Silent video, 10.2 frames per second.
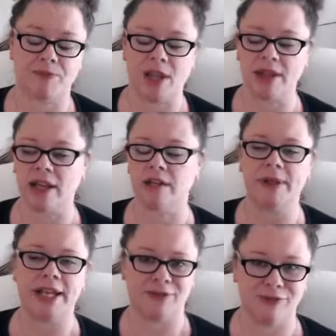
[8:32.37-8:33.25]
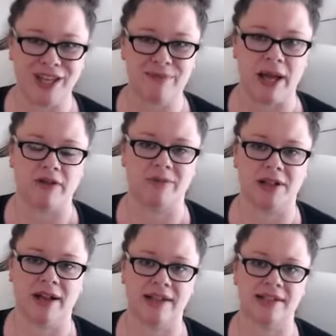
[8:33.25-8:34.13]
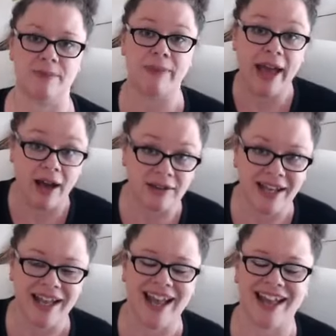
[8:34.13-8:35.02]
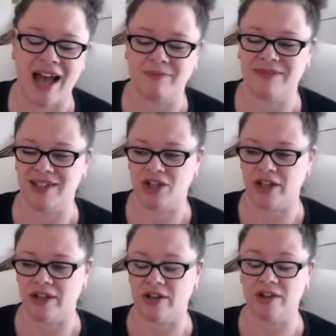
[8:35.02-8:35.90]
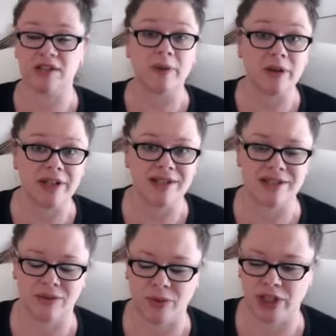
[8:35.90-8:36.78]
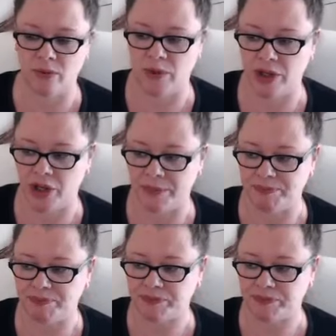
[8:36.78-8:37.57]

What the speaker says: And they're going to be getting feedback from the clients about their experience of working with you.